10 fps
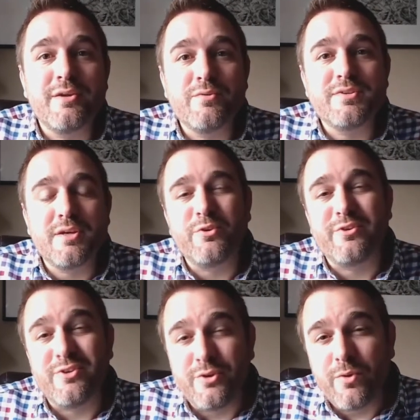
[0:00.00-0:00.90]
he was
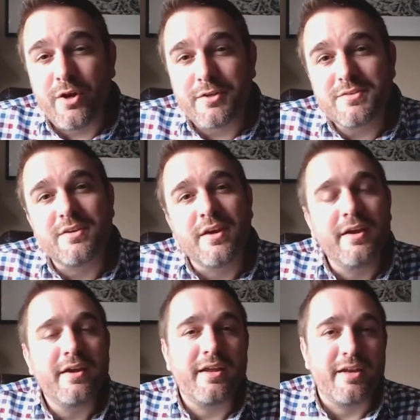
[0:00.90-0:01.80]
able to nuance
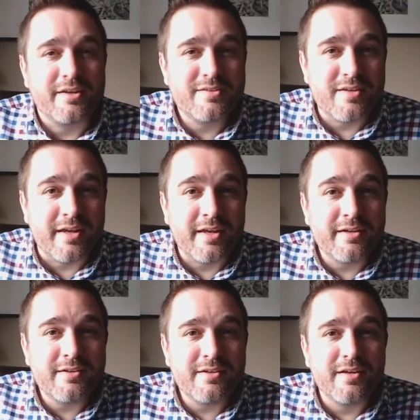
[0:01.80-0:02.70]
and
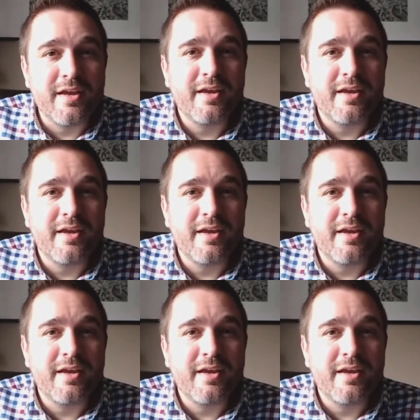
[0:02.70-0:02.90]
extend